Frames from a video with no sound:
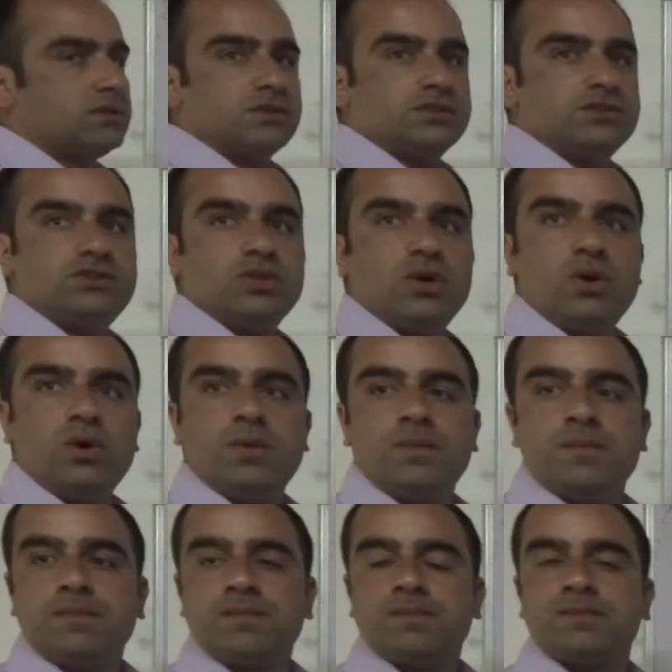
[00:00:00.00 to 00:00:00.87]

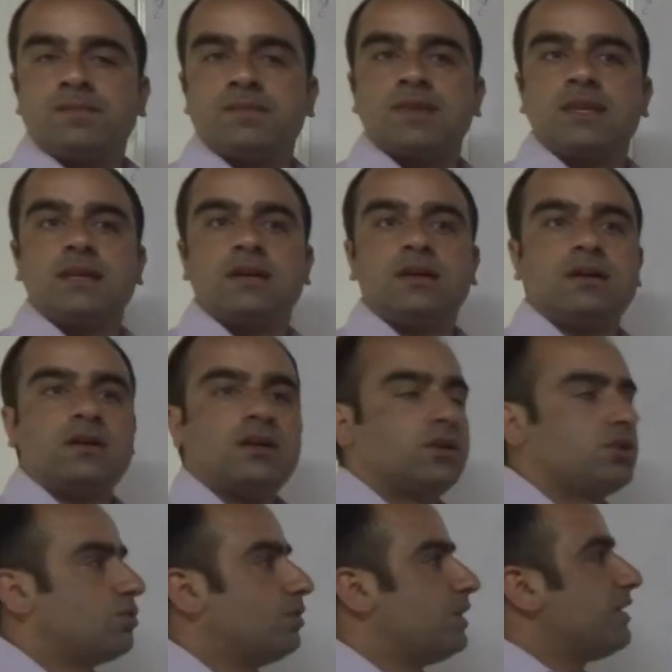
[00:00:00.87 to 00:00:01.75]
So
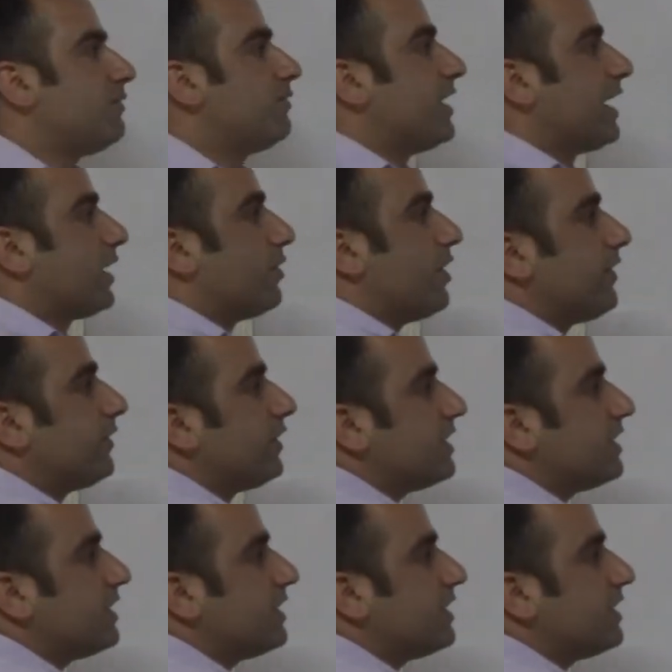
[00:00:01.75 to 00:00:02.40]
today we are going to